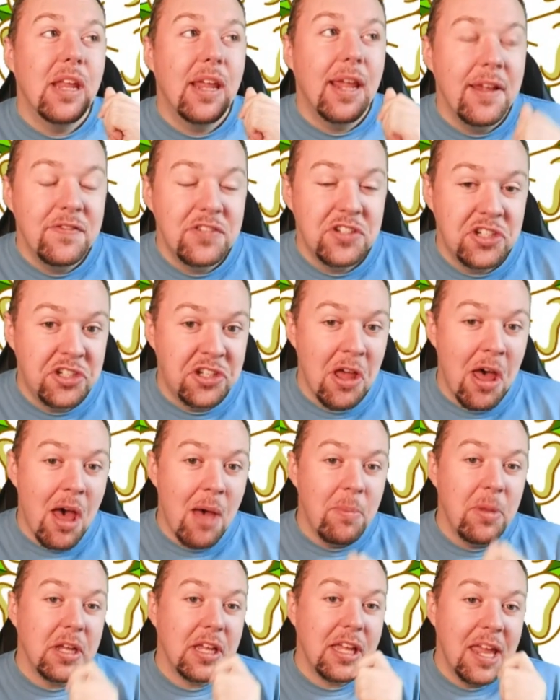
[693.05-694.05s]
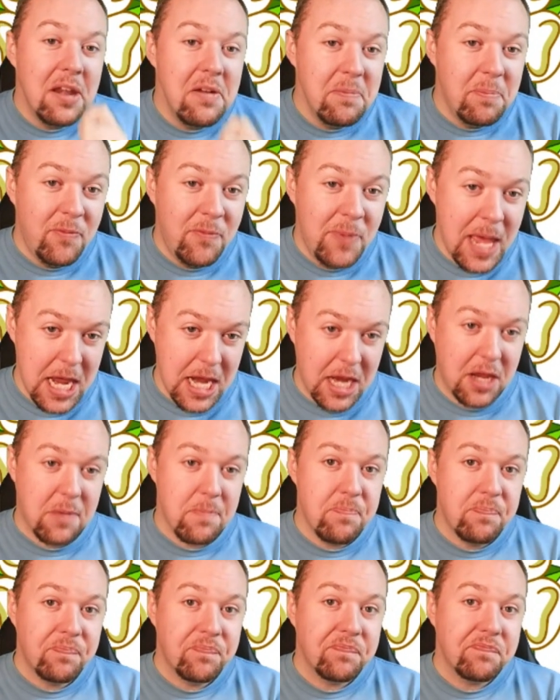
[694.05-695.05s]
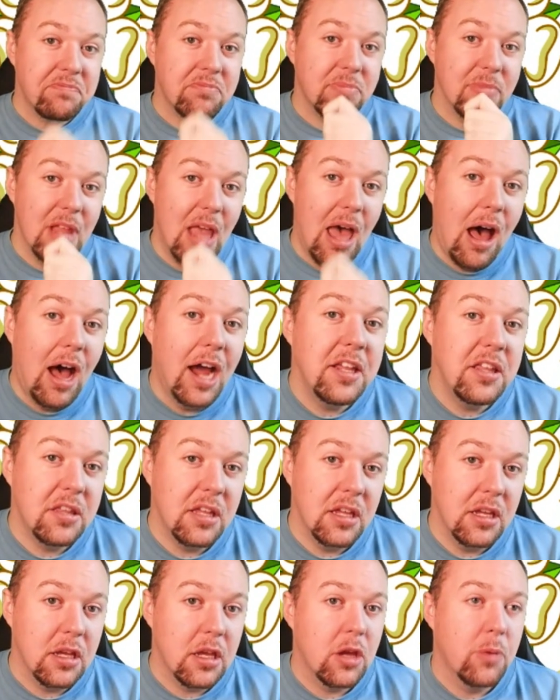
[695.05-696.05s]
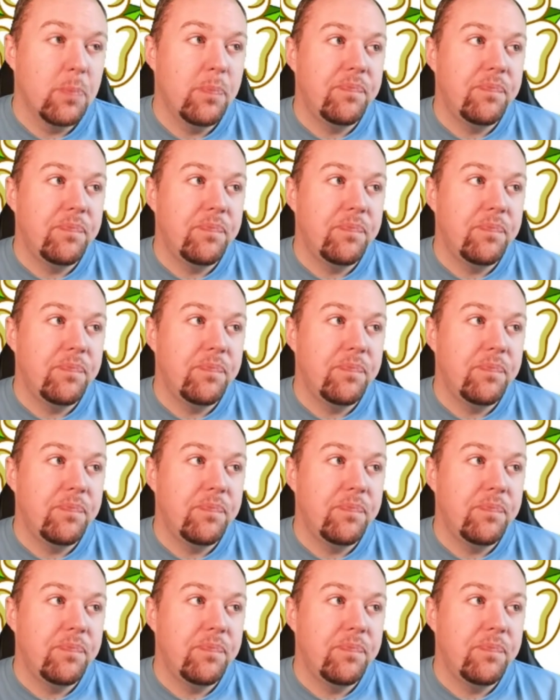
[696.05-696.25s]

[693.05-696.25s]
if Starmer can pick, I think,